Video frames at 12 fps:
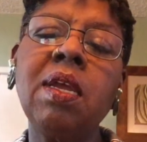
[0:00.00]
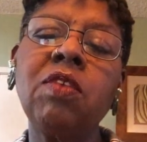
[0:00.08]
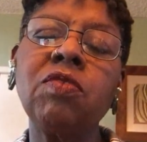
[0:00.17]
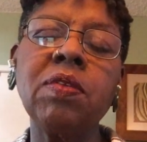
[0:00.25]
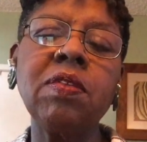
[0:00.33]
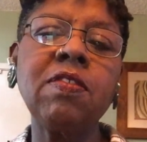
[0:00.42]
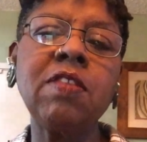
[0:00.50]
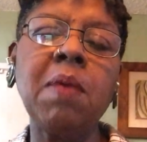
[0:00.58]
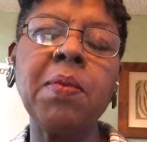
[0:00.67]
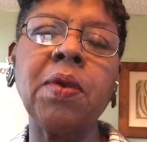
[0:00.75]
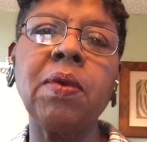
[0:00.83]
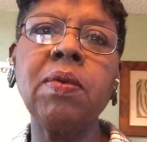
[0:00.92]
during the
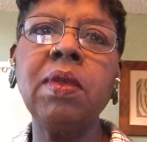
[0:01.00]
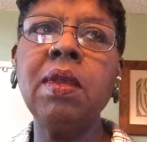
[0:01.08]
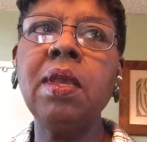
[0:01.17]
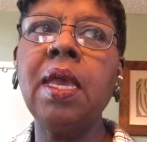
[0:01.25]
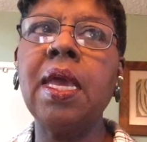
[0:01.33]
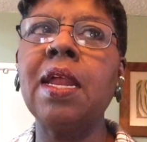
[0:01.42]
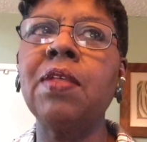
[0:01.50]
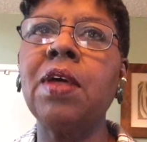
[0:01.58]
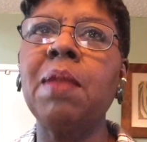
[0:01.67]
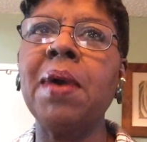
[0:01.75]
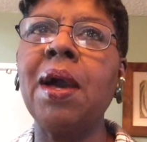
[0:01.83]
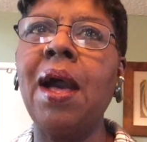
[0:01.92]
summer. And I
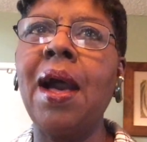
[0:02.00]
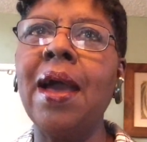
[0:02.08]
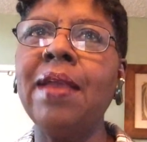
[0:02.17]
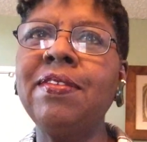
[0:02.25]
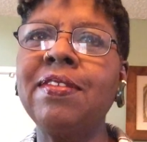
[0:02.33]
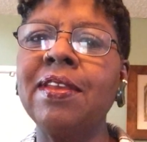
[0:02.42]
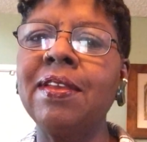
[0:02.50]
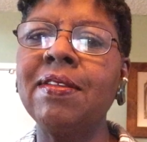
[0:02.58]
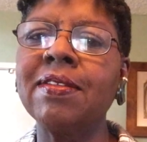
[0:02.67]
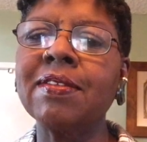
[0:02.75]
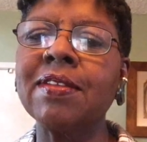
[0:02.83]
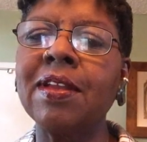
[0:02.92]
thought about
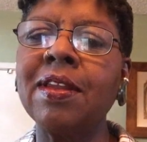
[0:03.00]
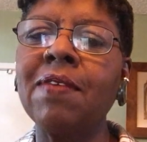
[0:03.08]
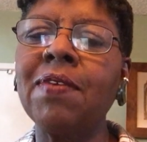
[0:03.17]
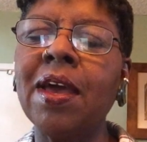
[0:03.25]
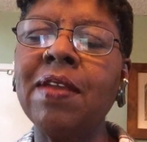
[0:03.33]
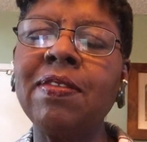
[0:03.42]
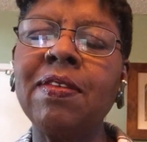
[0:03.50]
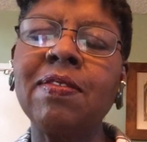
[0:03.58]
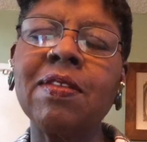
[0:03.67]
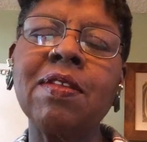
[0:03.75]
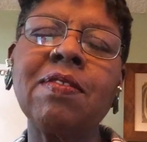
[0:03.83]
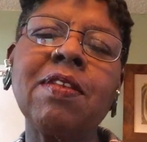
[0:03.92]
ices because I love ices
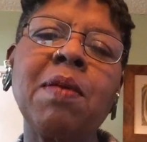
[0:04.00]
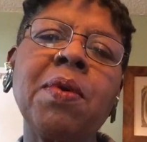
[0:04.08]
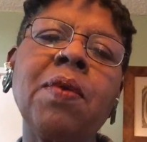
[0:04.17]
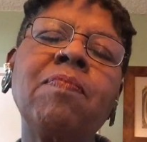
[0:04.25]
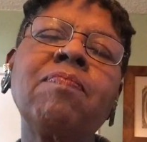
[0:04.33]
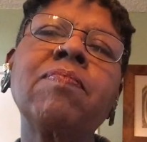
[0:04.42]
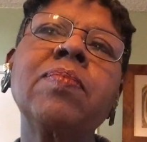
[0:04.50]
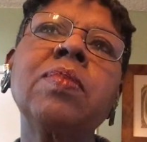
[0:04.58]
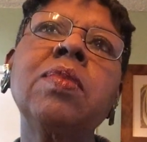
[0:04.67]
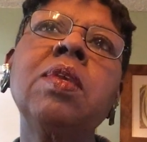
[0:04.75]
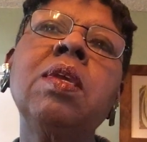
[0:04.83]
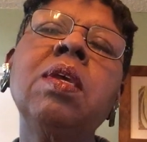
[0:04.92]
in the summer.
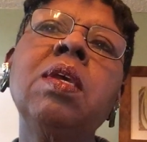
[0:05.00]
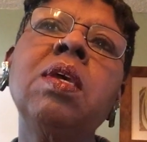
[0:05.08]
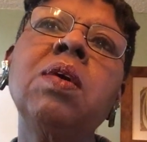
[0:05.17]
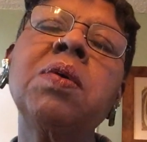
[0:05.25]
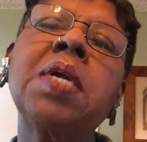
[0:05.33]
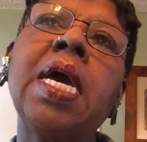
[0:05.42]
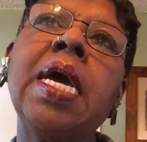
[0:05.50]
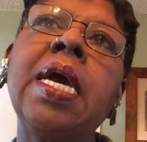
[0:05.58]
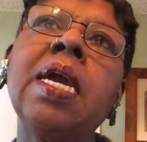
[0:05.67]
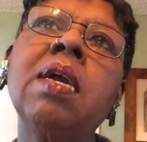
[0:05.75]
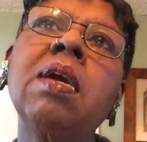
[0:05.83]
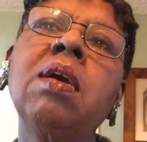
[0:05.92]

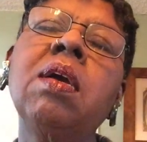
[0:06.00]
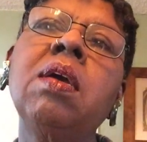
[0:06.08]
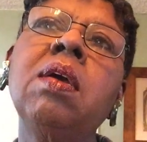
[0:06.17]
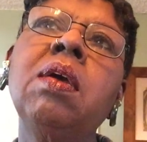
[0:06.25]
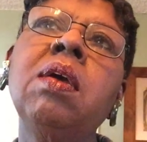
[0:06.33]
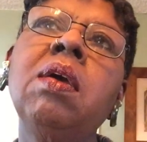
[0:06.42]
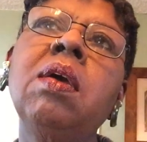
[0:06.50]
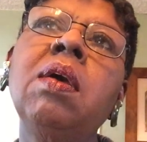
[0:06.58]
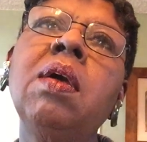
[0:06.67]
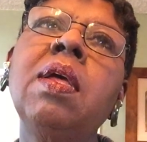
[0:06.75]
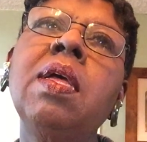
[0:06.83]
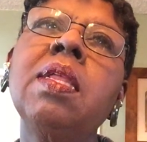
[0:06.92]
Okay.
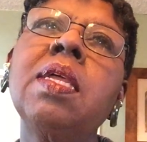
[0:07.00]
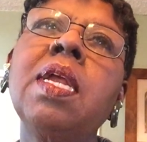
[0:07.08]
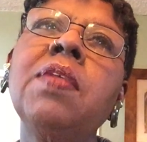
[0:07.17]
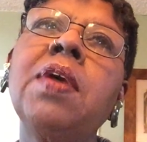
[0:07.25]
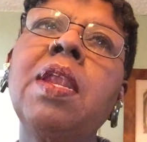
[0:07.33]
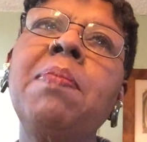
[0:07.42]
And I thought